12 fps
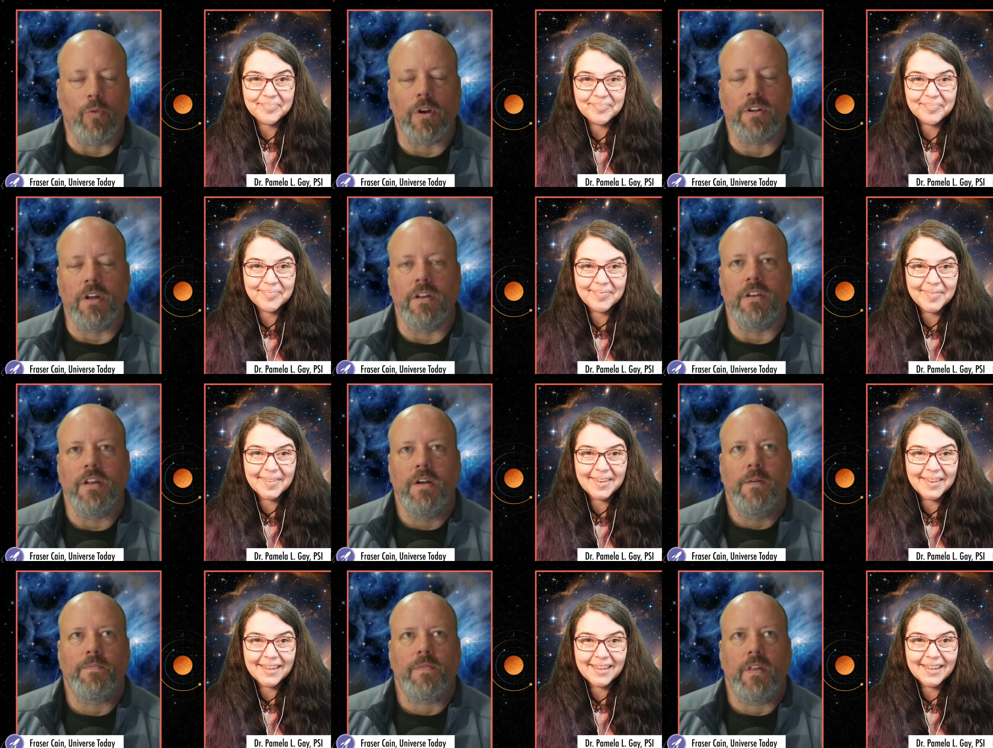Speaker 1: work done.
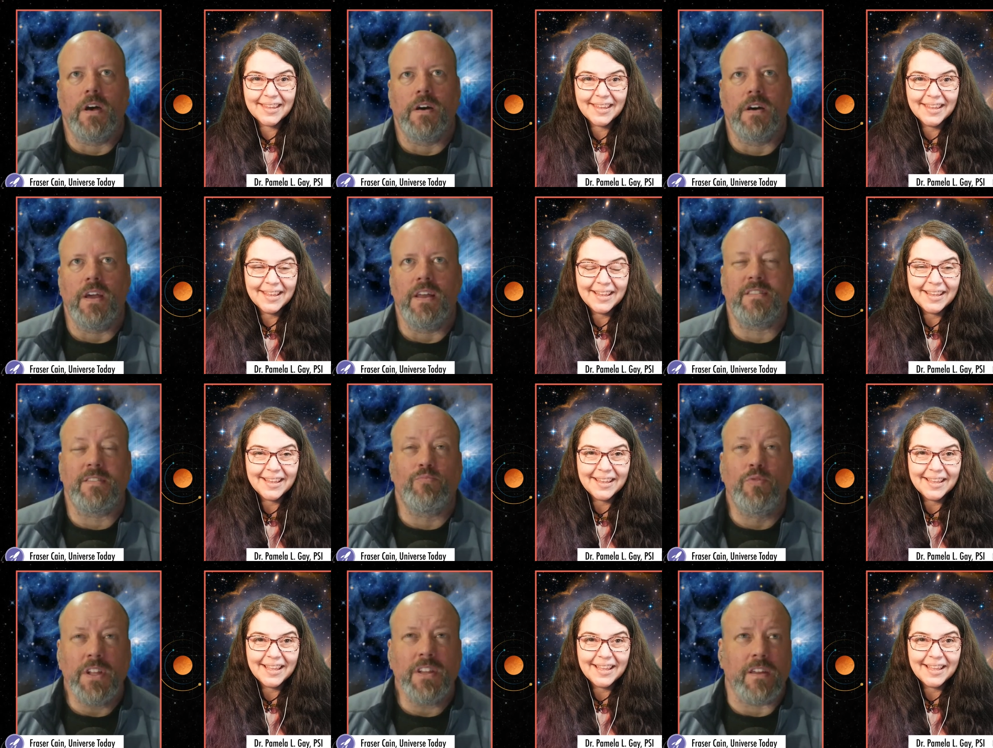Uh, it's
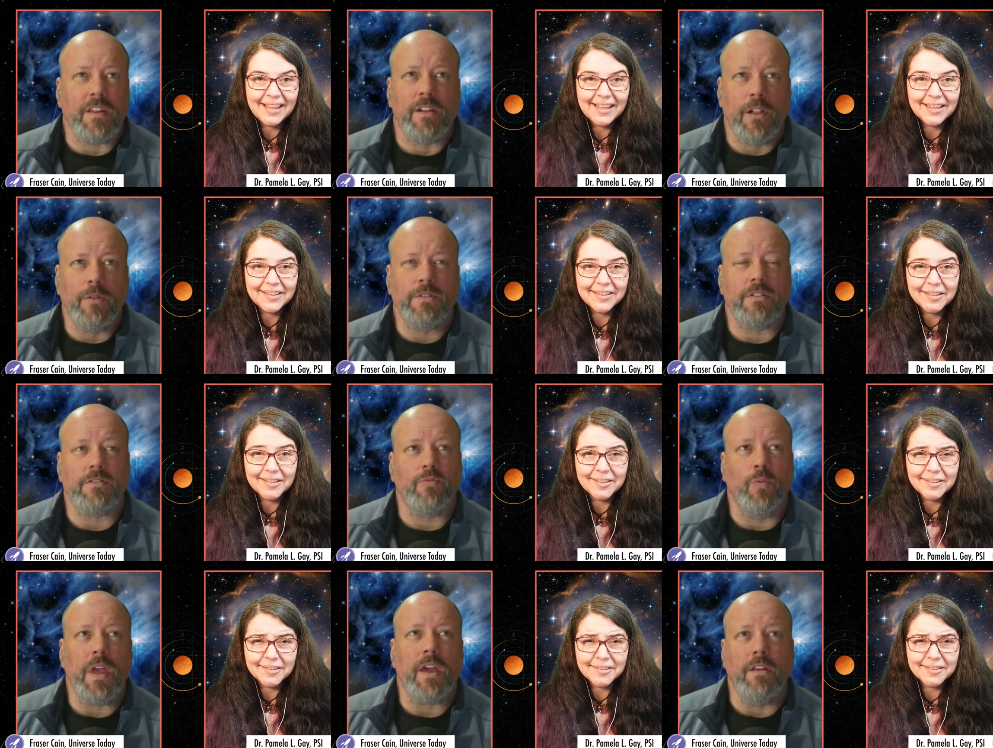really the closest
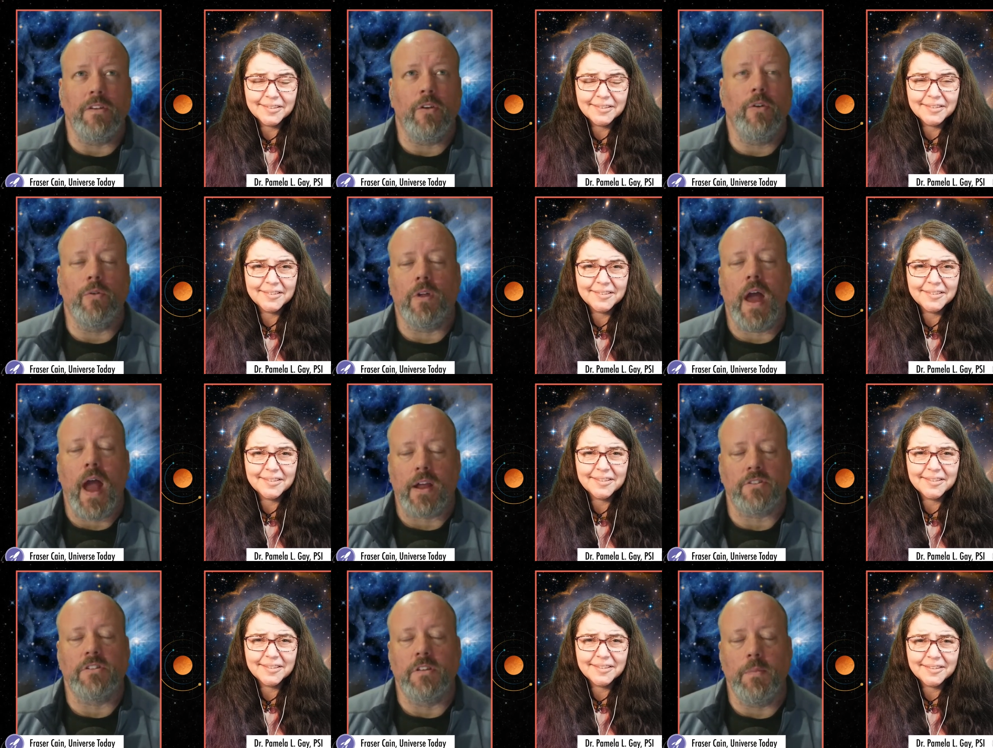we can do to
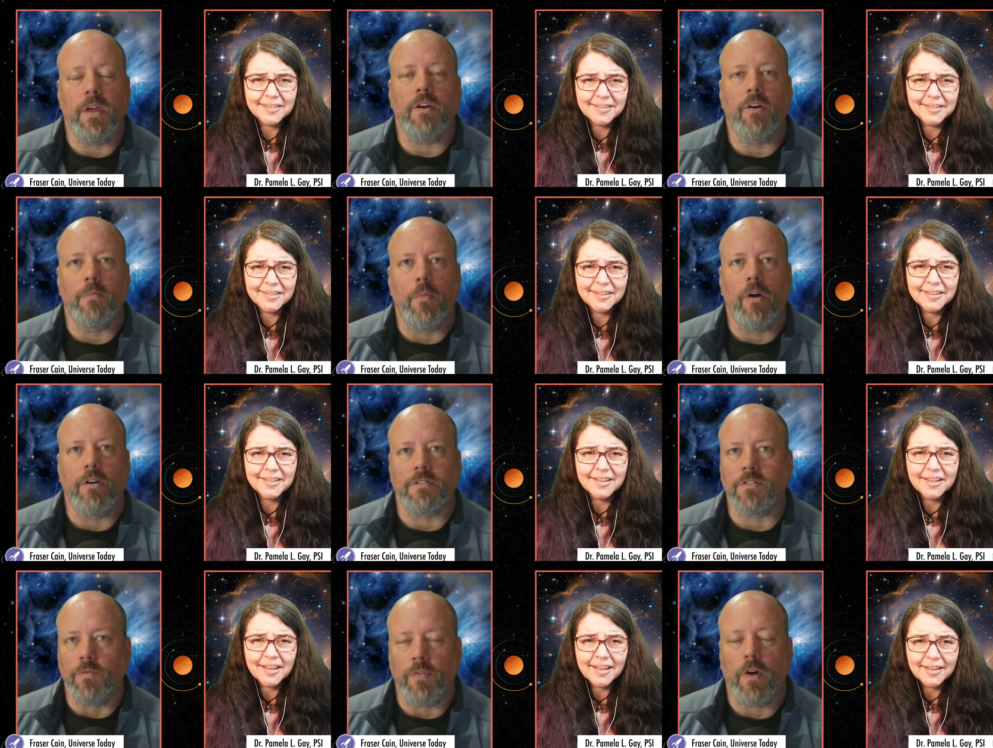actually being on Mars
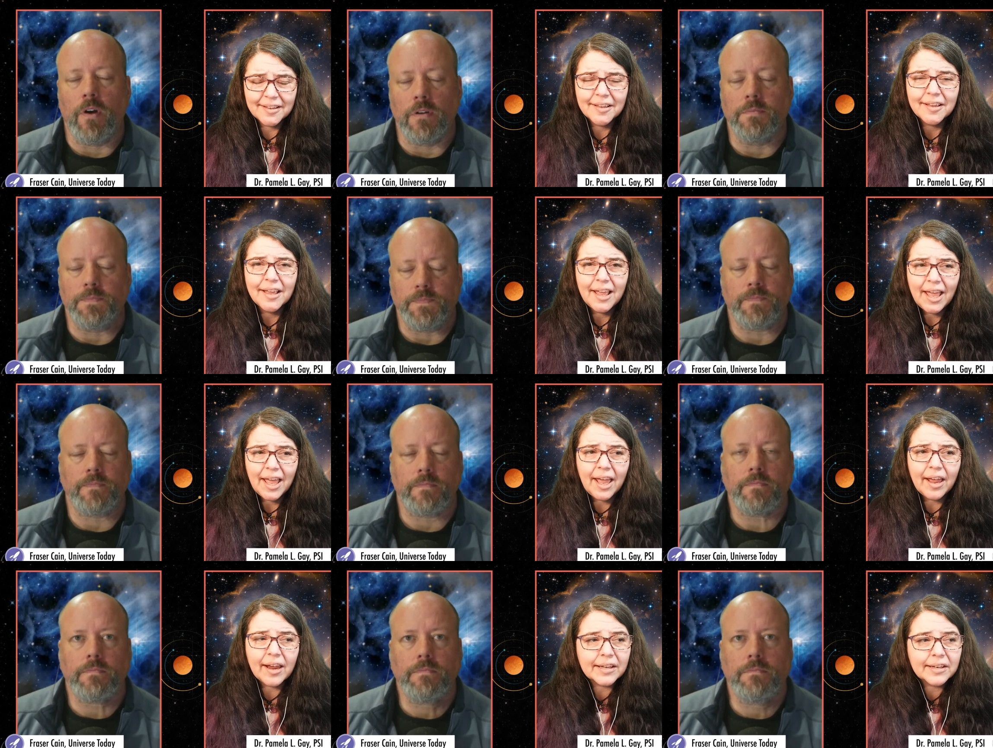so far.
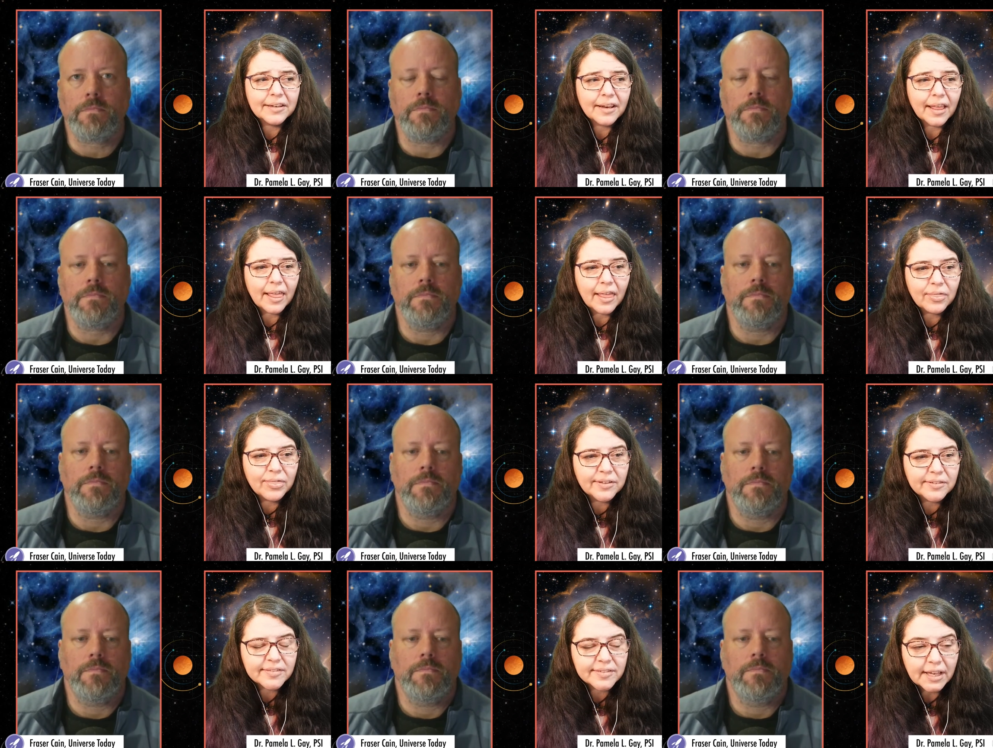
Speaker 2: And
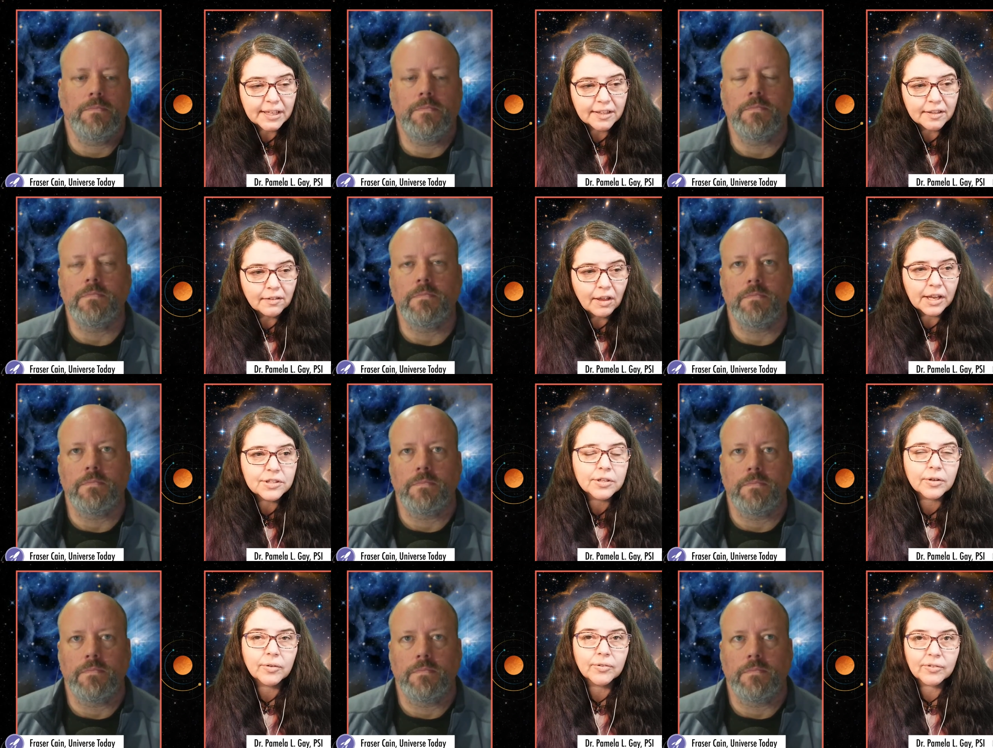the
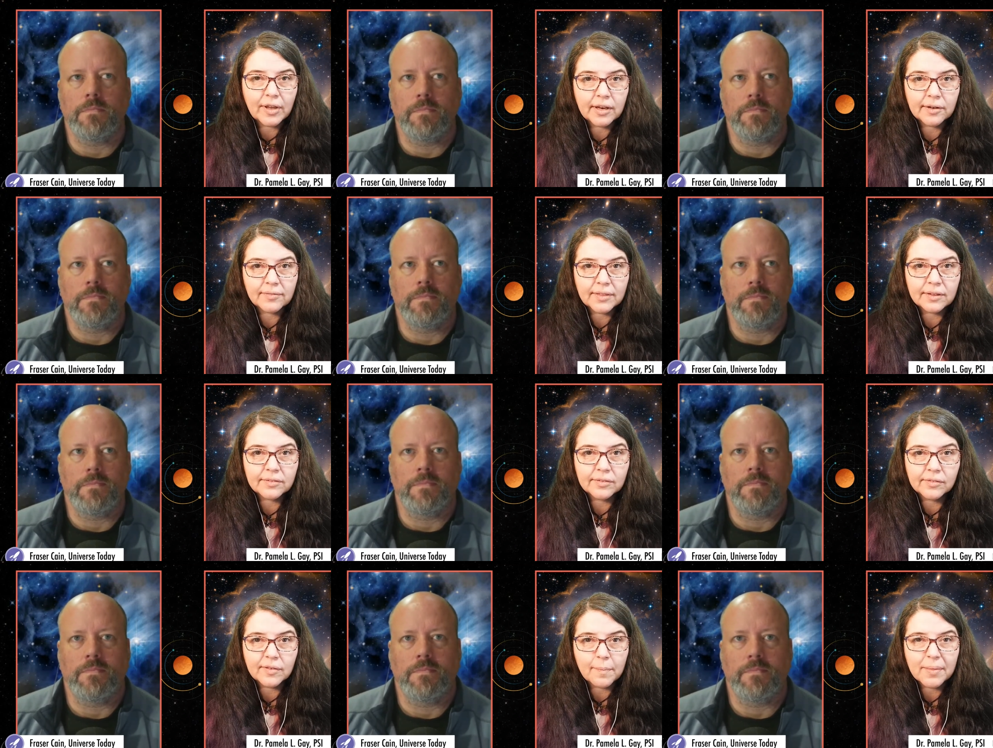psychological side of
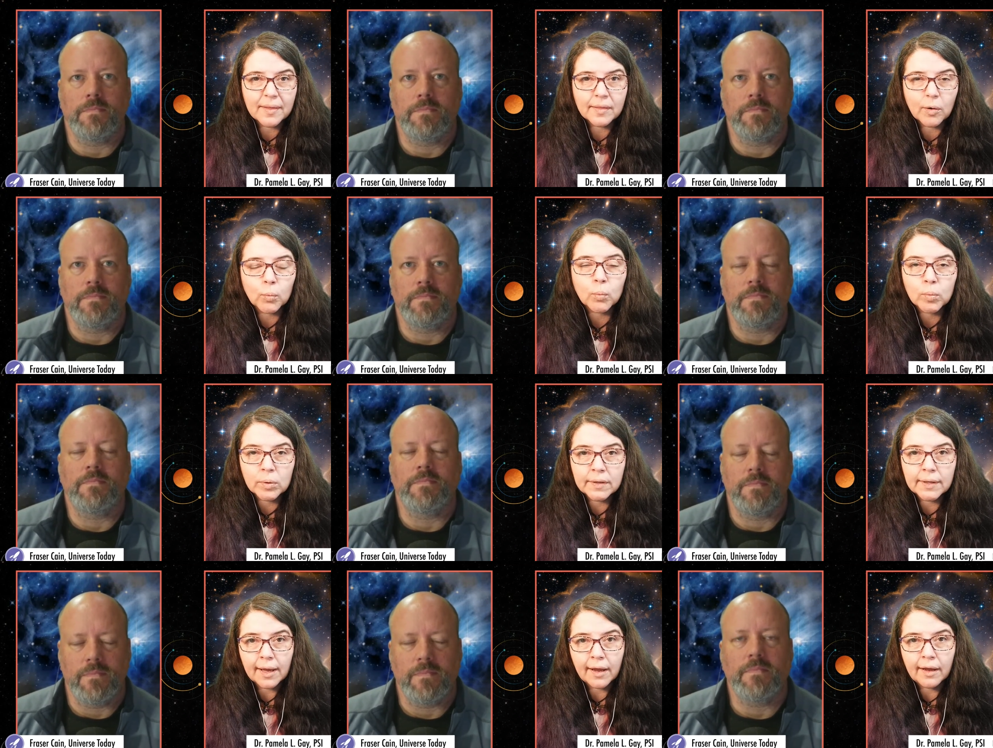this is something that
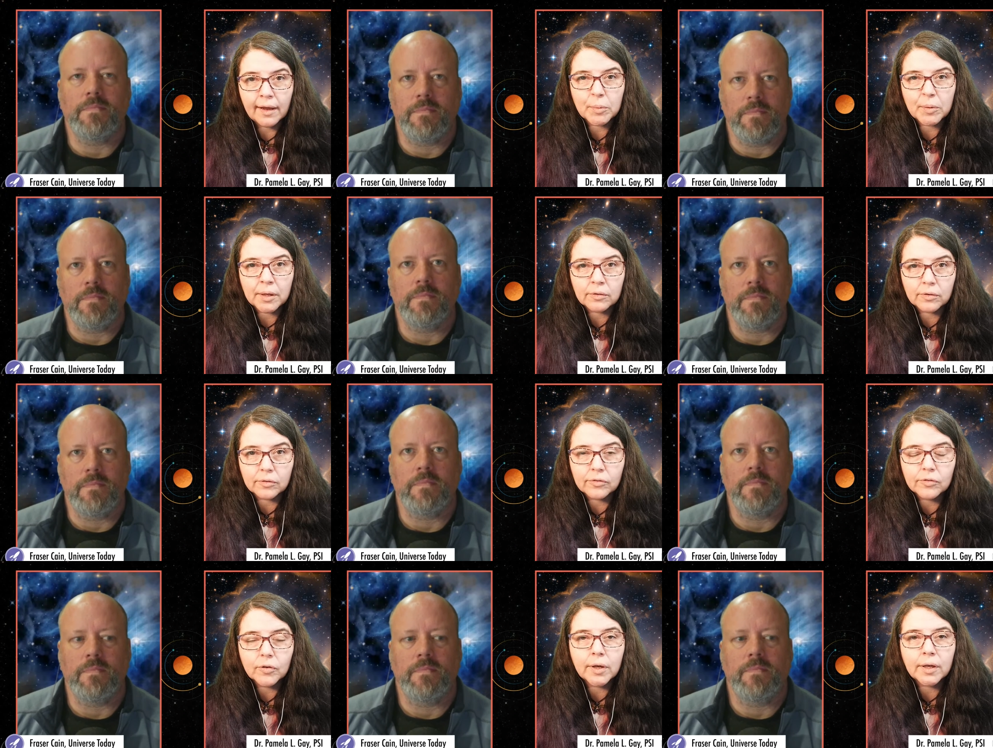really has to be
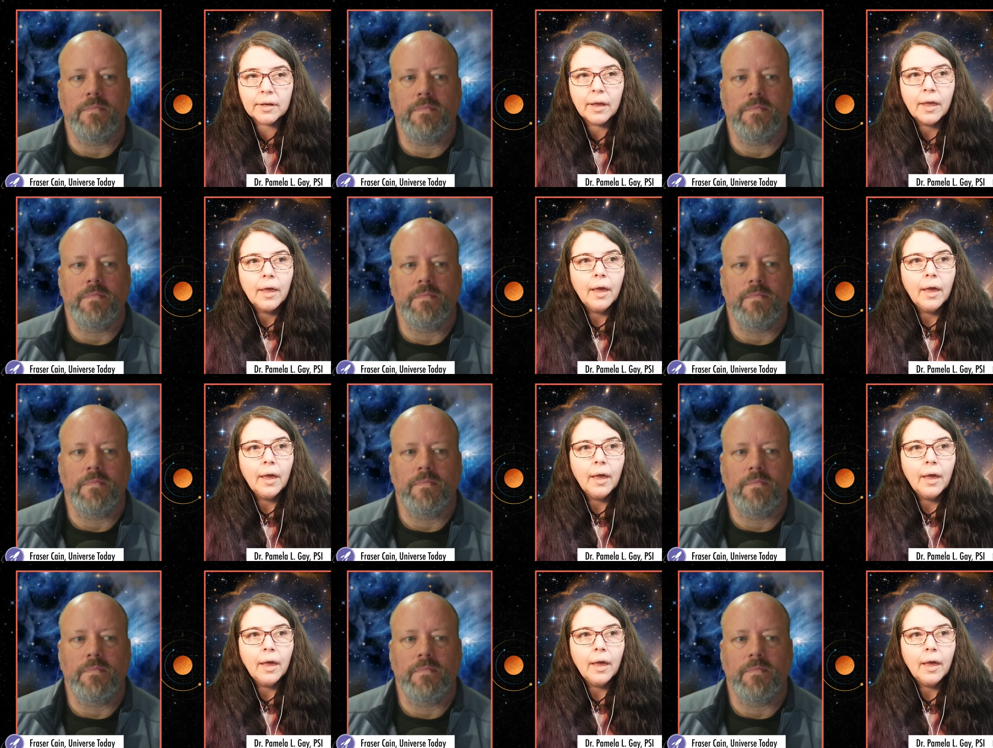understood.